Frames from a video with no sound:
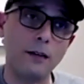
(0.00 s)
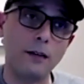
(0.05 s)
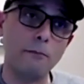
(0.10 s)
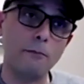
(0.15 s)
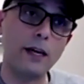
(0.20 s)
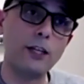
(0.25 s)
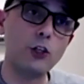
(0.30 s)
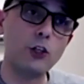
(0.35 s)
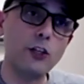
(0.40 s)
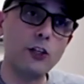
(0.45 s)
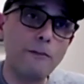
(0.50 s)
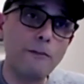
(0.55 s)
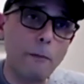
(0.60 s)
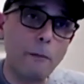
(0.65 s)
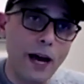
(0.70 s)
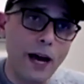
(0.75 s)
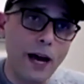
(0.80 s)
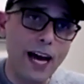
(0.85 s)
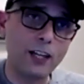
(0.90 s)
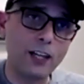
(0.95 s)
make sure you have a
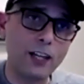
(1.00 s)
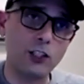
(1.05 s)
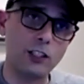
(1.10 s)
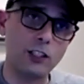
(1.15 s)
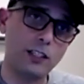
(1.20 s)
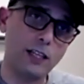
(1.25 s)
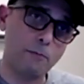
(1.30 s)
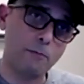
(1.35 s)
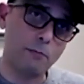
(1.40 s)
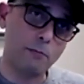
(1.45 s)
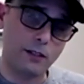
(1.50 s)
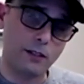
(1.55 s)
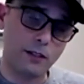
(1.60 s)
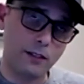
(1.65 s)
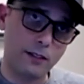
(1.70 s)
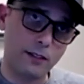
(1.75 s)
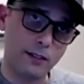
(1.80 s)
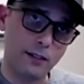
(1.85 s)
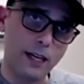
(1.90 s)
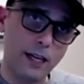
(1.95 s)
passion in that
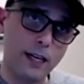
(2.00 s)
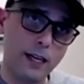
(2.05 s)
business